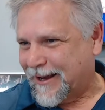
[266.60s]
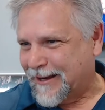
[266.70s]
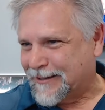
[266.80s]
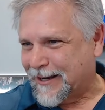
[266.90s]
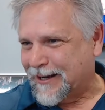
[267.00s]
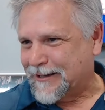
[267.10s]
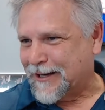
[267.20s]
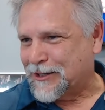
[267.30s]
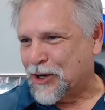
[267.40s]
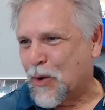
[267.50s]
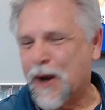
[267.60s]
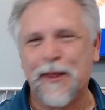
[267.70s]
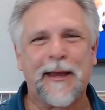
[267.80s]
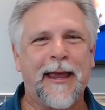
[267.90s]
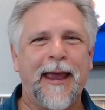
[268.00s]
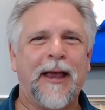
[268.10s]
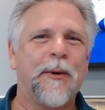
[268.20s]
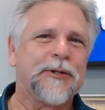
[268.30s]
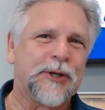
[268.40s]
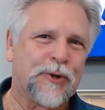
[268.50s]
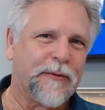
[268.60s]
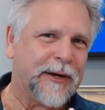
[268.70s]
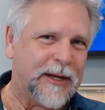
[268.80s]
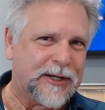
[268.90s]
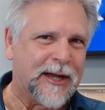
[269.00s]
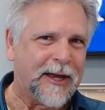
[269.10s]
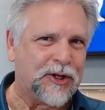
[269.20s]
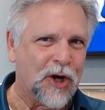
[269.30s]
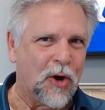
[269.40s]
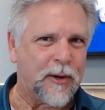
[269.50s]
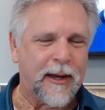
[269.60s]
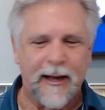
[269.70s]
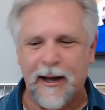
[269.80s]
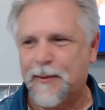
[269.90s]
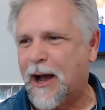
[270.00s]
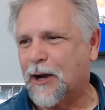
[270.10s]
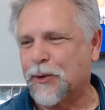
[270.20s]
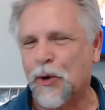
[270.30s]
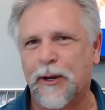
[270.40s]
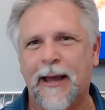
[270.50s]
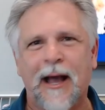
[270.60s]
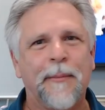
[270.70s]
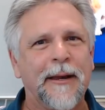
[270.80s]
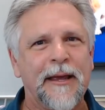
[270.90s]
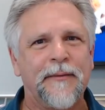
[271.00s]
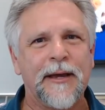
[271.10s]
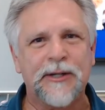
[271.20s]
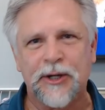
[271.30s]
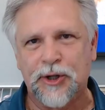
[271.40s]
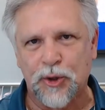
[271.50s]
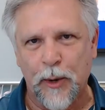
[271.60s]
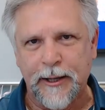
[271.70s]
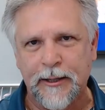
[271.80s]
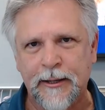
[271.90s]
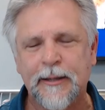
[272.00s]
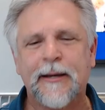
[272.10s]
He, sa he says, you are the king, which is sort of an inside joke. Uh, Ecuador King, I believe, is in Sweden.